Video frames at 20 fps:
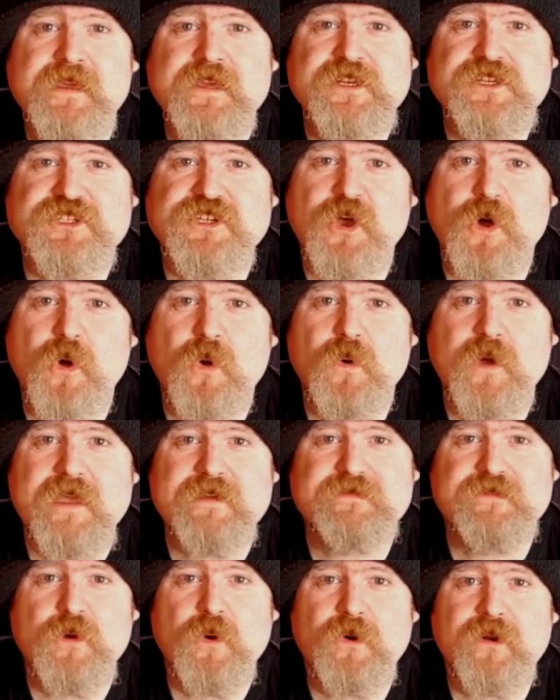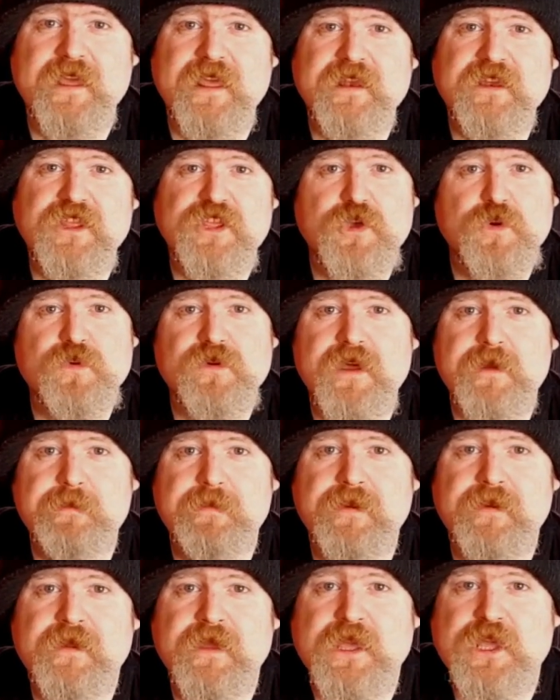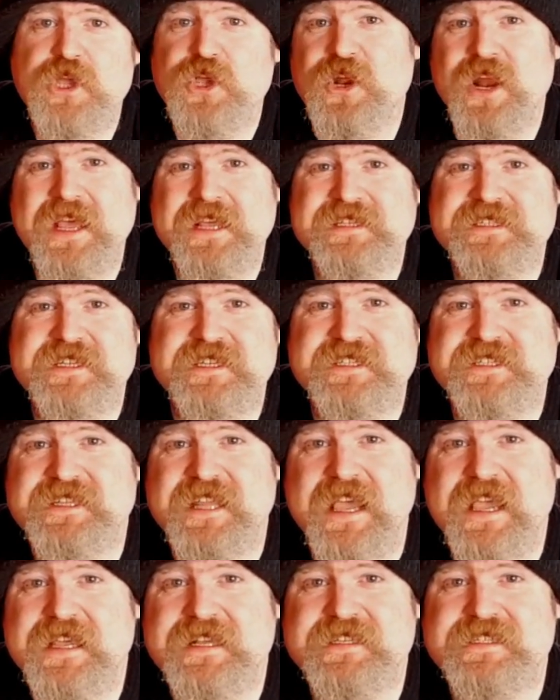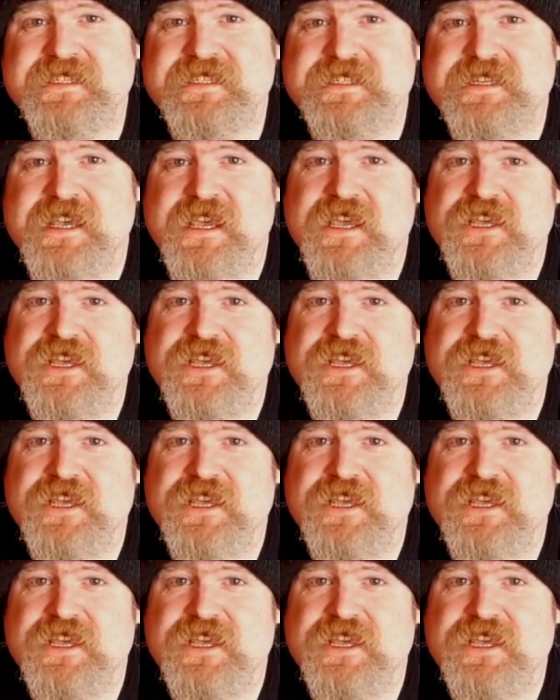So if you're in Europe, United States,